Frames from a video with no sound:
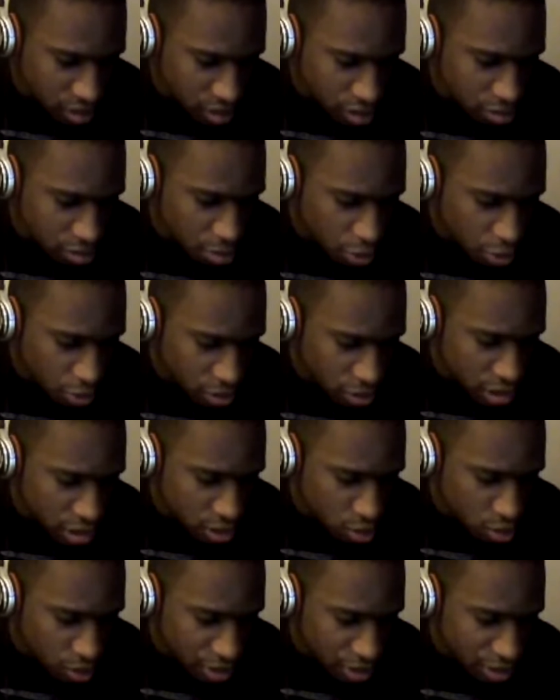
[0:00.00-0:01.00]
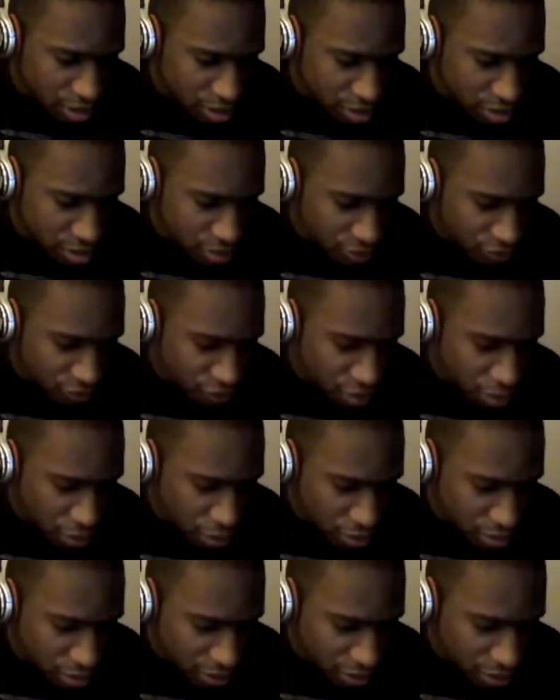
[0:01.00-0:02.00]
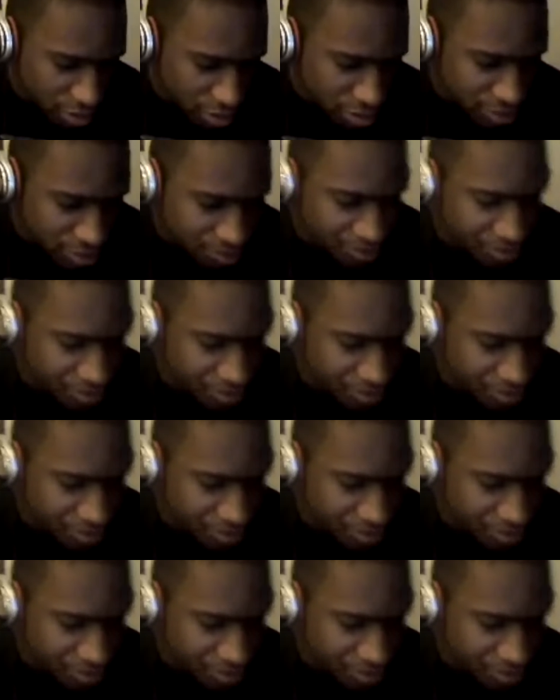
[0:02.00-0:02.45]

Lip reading: E-Boy Twain, Rebirth era.